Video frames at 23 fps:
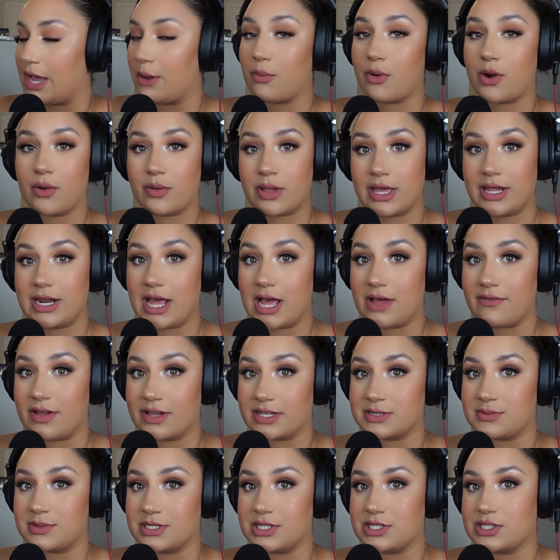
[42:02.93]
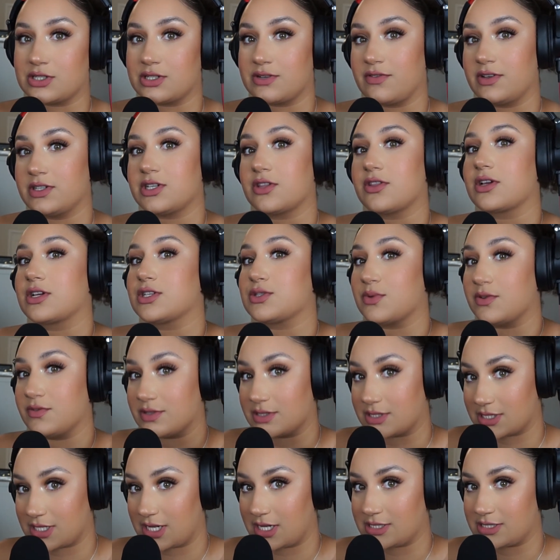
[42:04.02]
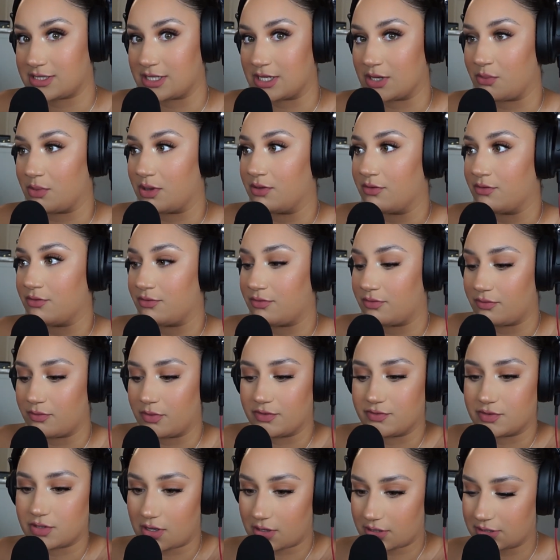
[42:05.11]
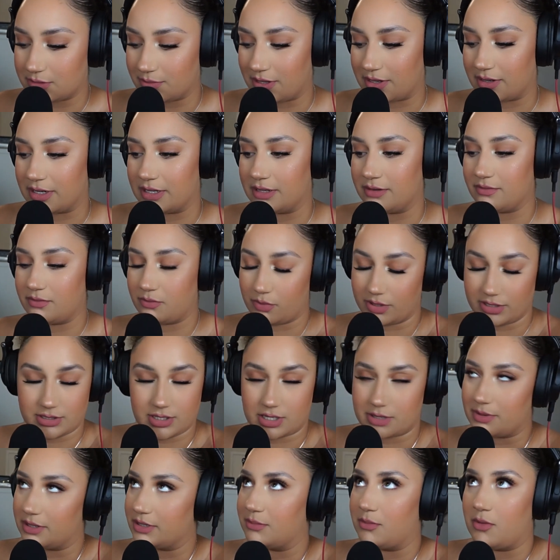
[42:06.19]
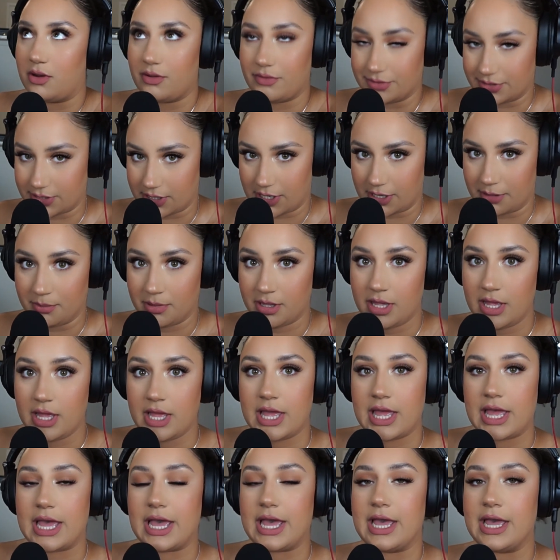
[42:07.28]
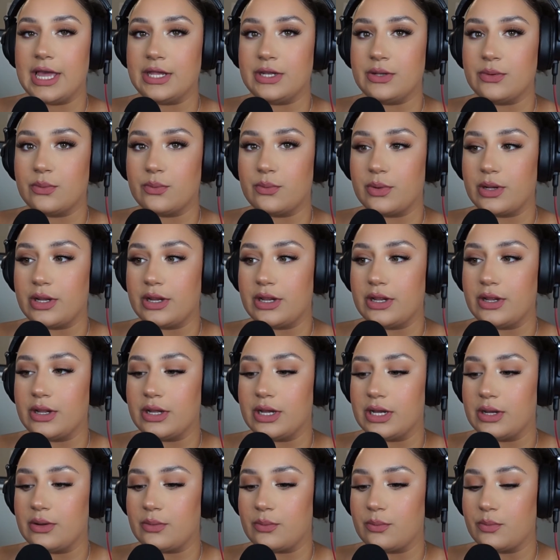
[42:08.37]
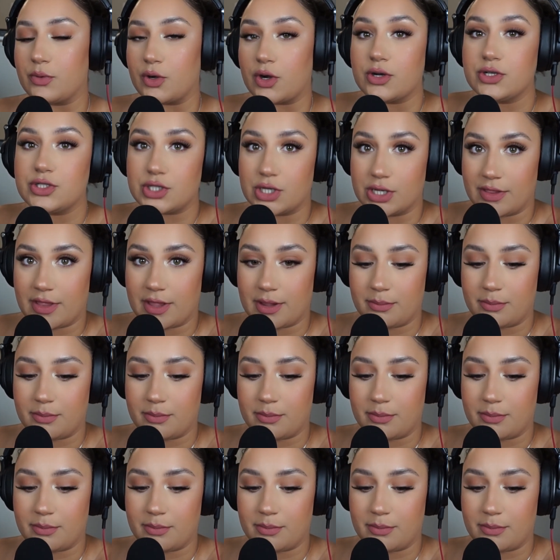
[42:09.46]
we're okay to have expectation of each other because we've discussed it. We've talked about it. We talk about them all the time. And we nurture them,